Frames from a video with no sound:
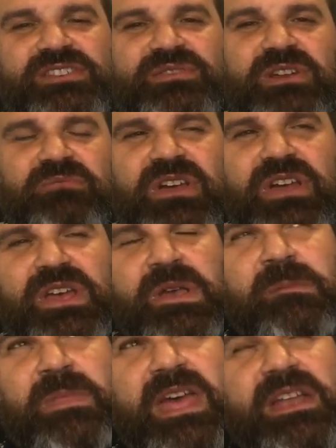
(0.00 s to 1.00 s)
cream,
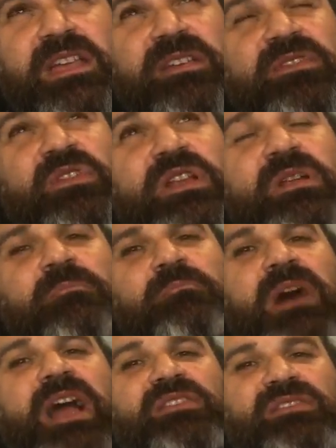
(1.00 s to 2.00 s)
and if you're in a
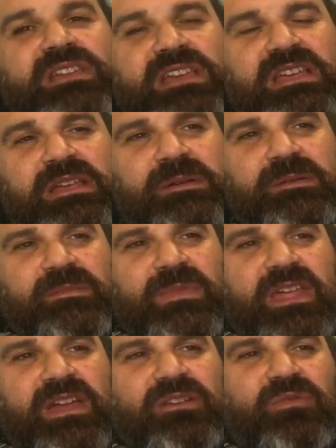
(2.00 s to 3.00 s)
minor key,
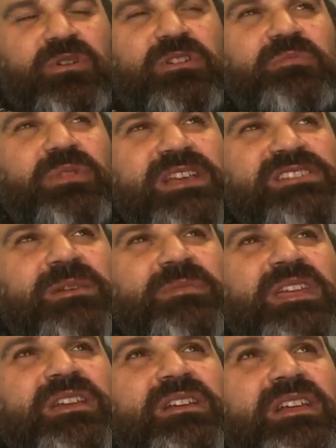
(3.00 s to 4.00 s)
like or you're playing
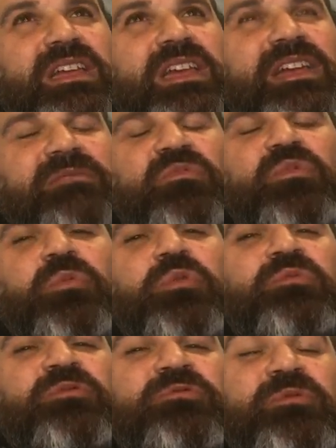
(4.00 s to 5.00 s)
something in we'll
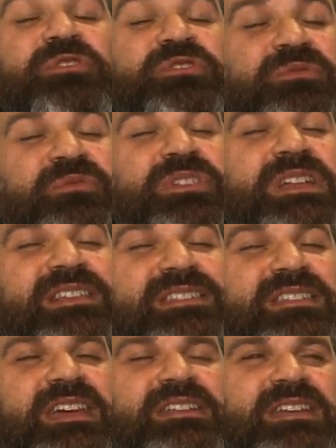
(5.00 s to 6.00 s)
refer to it really as
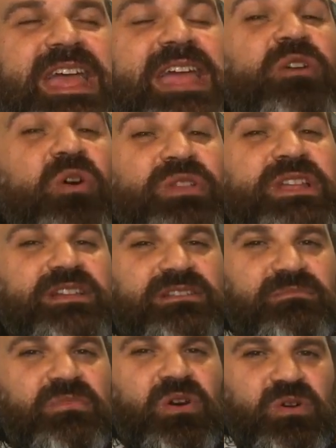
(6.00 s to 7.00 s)
an, an
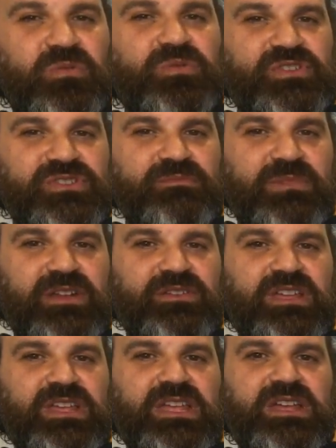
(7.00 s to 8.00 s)
Aeolian mode, which is the minor
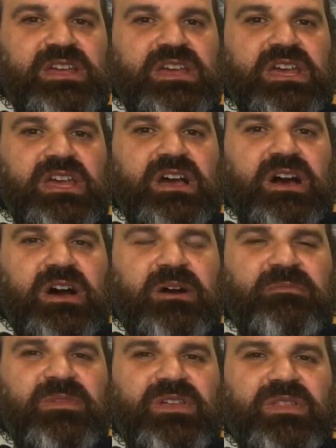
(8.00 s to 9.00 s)
key,
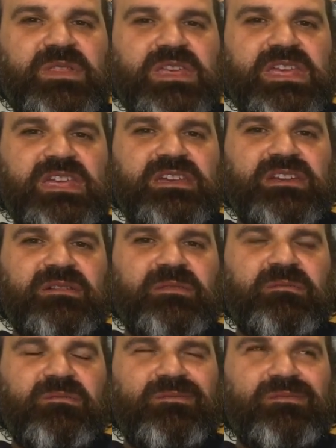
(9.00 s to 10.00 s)
um, the
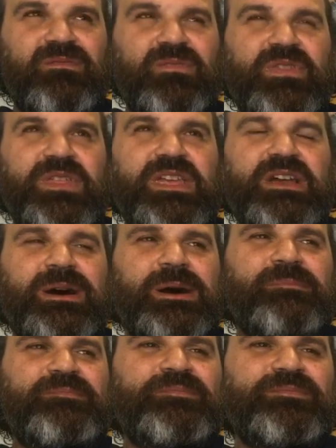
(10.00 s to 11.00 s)
the
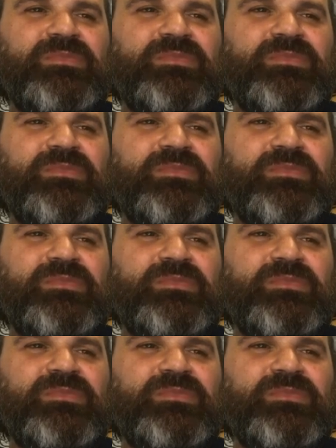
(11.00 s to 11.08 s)
um,